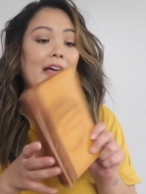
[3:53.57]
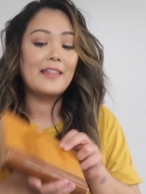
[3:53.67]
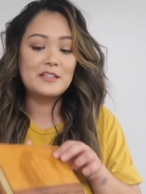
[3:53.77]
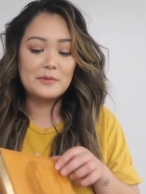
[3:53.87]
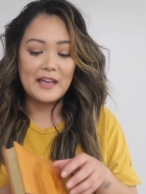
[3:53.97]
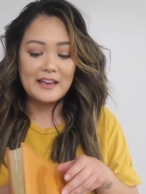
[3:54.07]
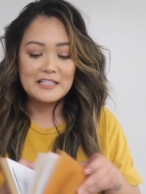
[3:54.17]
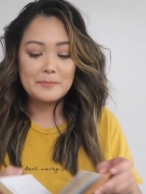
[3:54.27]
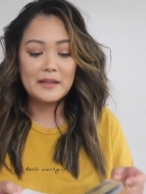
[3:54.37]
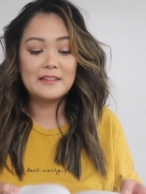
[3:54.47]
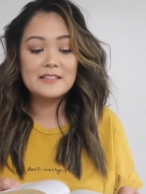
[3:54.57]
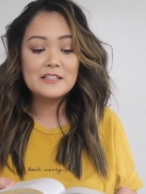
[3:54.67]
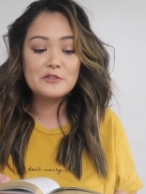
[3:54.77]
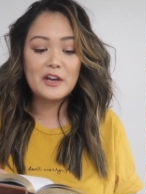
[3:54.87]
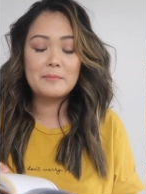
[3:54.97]
that's what that is. But this
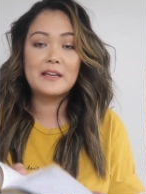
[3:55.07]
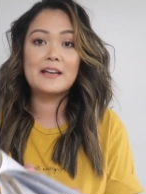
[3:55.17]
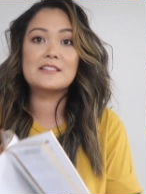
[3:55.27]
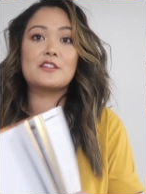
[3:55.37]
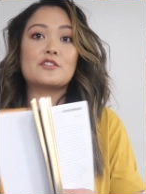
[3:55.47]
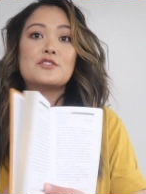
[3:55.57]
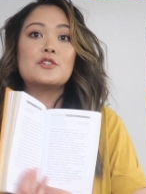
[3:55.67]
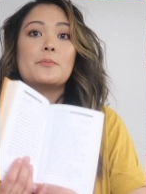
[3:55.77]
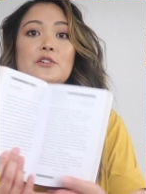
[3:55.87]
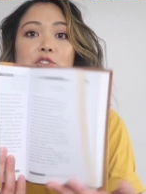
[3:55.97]
is great because they're super